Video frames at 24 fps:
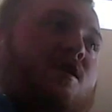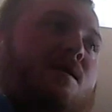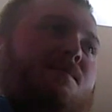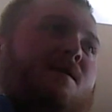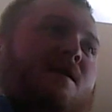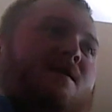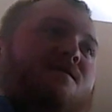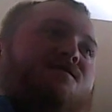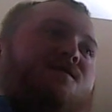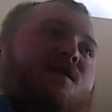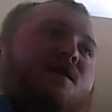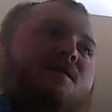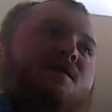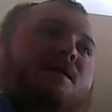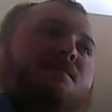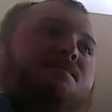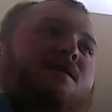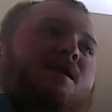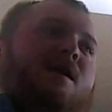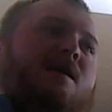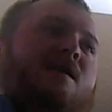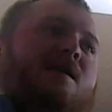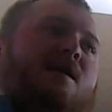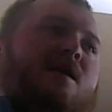champion Flavia
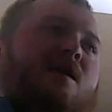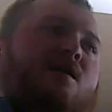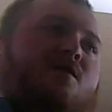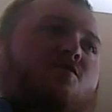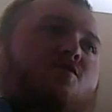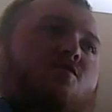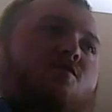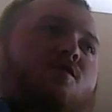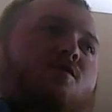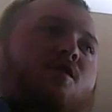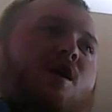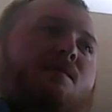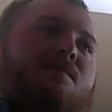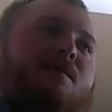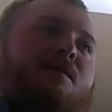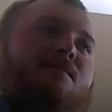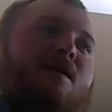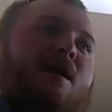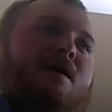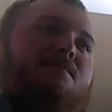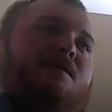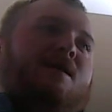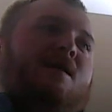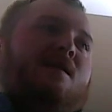Pennetta into retirement
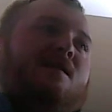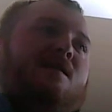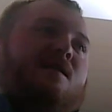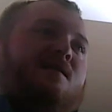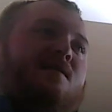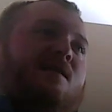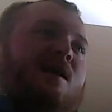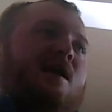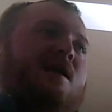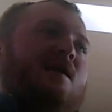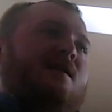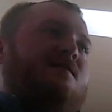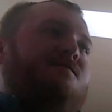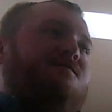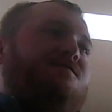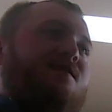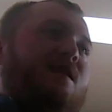by beating the Italian